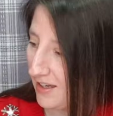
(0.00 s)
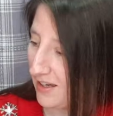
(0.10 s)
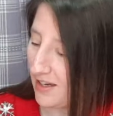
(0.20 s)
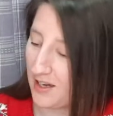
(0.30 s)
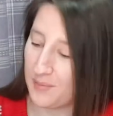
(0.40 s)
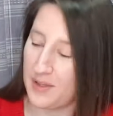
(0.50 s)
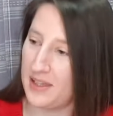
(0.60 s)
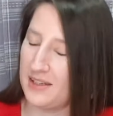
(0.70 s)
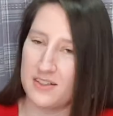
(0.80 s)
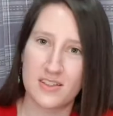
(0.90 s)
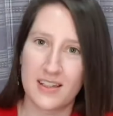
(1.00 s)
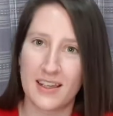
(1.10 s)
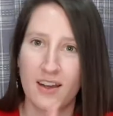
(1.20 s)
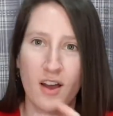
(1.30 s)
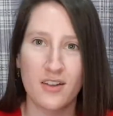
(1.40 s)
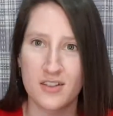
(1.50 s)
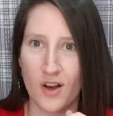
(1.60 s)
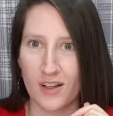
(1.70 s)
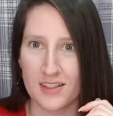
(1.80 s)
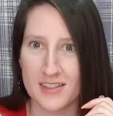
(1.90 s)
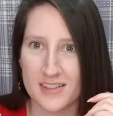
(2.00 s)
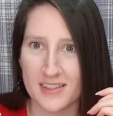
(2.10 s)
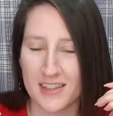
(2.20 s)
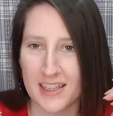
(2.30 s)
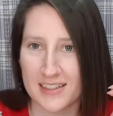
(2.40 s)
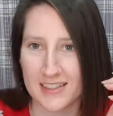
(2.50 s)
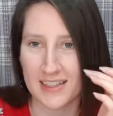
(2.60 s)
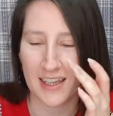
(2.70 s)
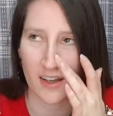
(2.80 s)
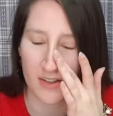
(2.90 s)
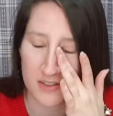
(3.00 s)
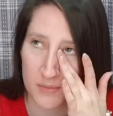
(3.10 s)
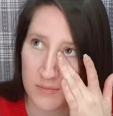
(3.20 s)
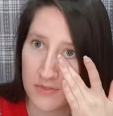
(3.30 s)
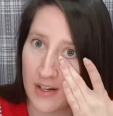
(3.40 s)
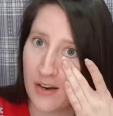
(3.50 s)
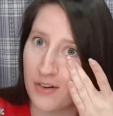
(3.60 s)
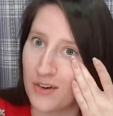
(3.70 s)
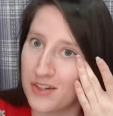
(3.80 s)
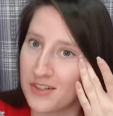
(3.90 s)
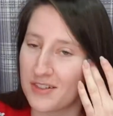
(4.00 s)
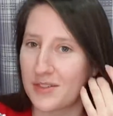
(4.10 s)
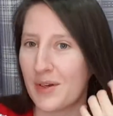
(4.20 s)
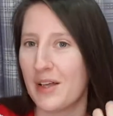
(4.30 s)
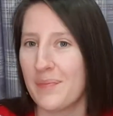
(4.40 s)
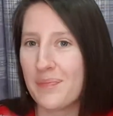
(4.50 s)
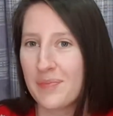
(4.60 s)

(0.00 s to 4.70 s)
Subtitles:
And then just like I got chocolates and things. I think I got some Ferrero Rocher as well.